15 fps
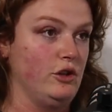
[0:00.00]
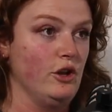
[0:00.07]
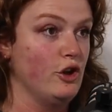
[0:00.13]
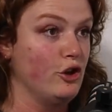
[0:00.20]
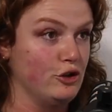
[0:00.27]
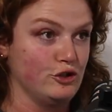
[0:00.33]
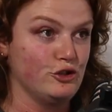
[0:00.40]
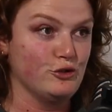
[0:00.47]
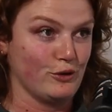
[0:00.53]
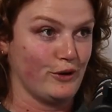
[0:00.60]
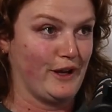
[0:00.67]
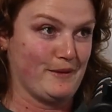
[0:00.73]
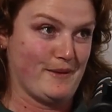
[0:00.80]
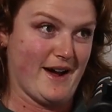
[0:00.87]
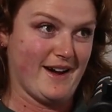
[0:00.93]
heard you
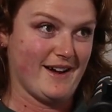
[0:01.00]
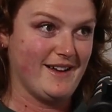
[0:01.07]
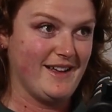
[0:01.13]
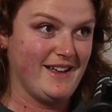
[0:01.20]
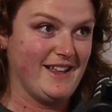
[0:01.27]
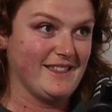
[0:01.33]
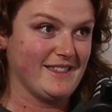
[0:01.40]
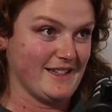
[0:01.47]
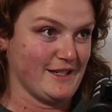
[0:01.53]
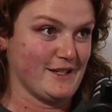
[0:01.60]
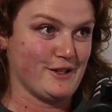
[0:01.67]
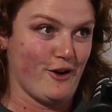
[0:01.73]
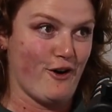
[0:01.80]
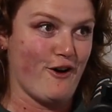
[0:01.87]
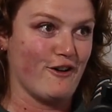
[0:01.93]
talking about the
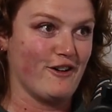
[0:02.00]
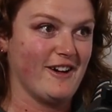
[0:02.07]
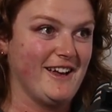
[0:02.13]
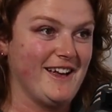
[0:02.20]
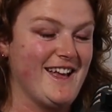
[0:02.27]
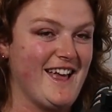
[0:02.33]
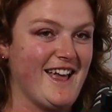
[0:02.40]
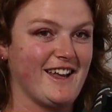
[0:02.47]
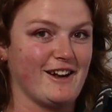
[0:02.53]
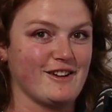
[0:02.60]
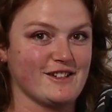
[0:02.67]
song, and I was